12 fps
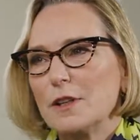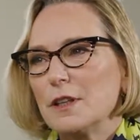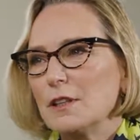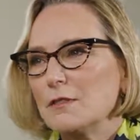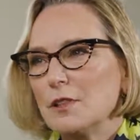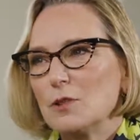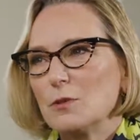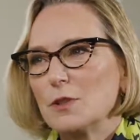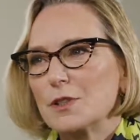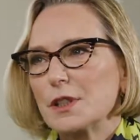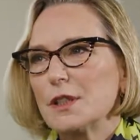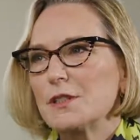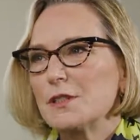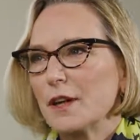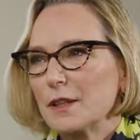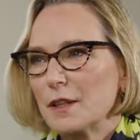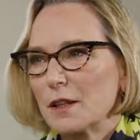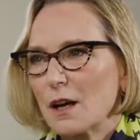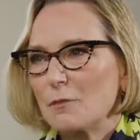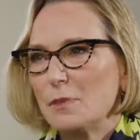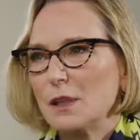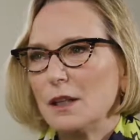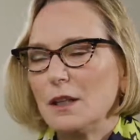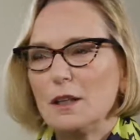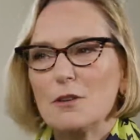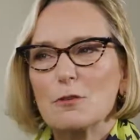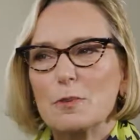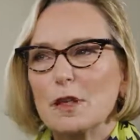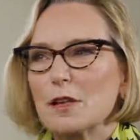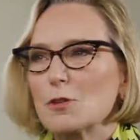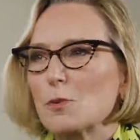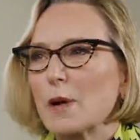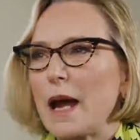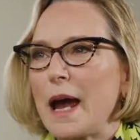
individuals inside the company, either because we're